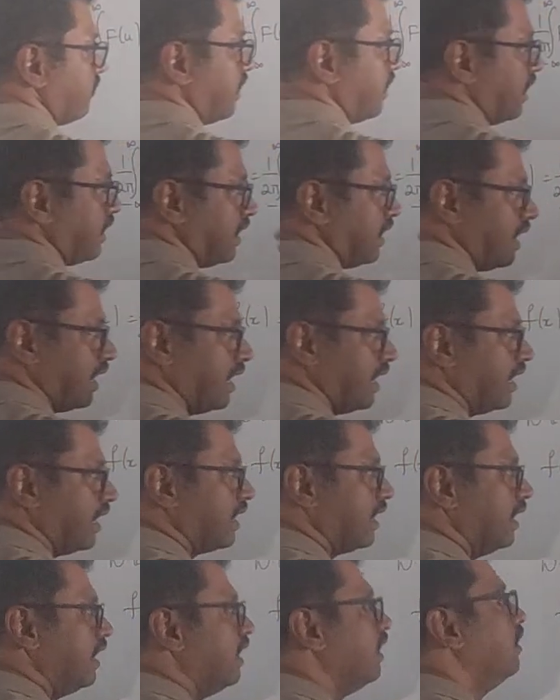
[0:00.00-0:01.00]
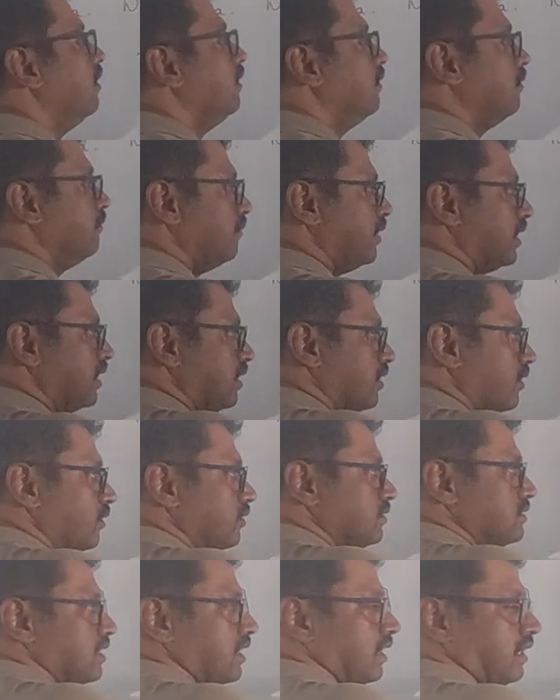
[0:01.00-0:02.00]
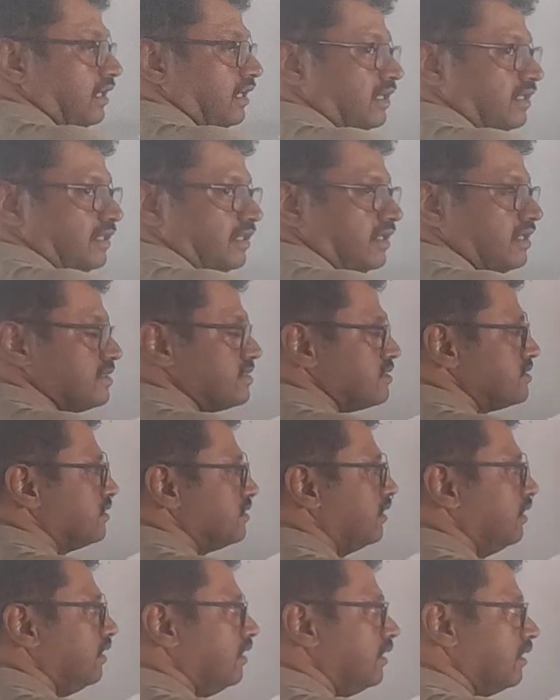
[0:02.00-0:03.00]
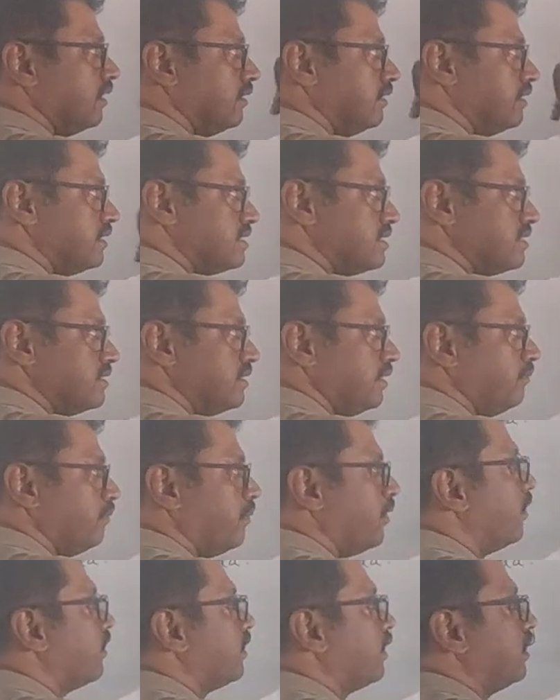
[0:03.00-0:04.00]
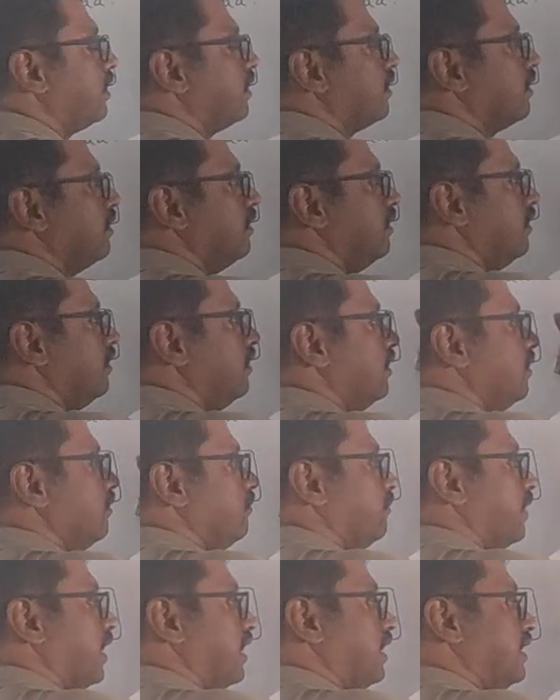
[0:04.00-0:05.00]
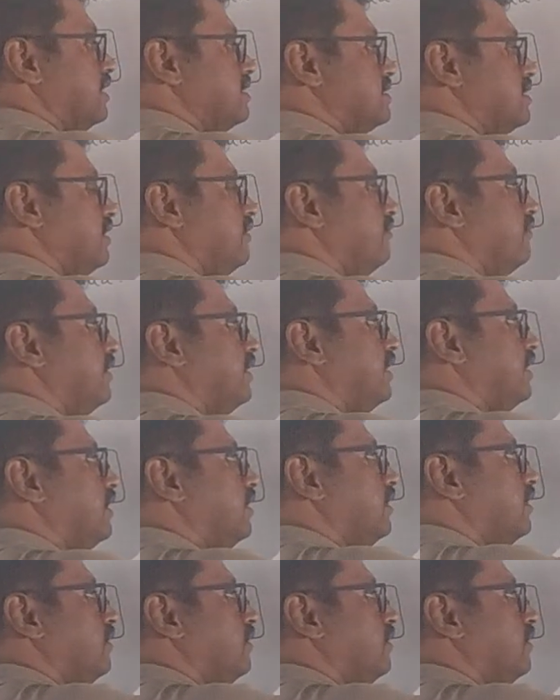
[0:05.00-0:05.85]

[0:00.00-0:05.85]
done directly, but learn this. This is important. Minus infinity